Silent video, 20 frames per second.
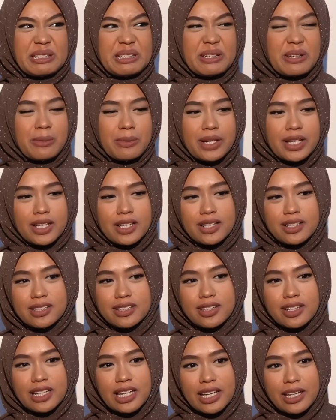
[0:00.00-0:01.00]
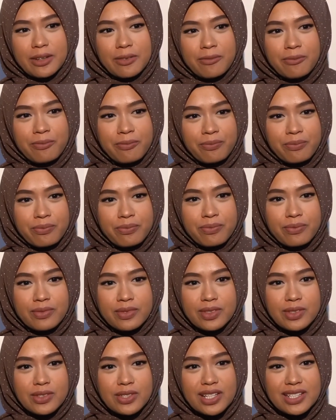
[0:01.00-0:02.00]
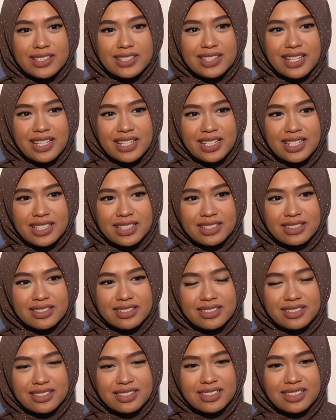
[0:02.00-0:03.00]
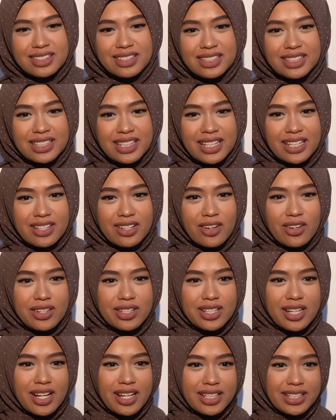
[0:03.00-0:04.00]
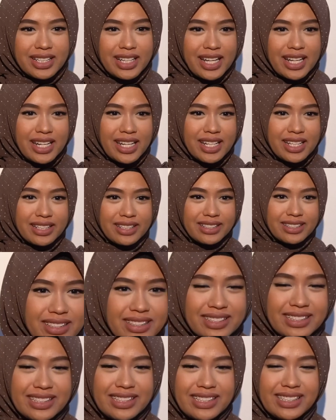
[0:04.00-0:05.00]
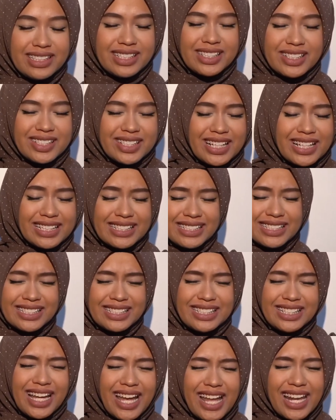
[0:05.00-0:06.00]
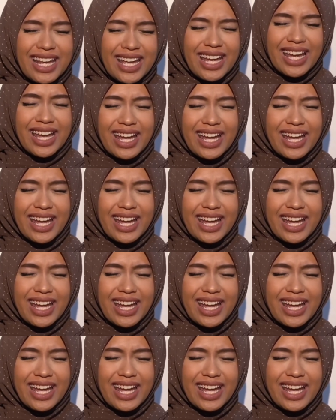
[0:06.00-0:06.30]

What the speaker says: Oh my god, okay. Did you guys get it? Get it or not get it? Did you guys get it?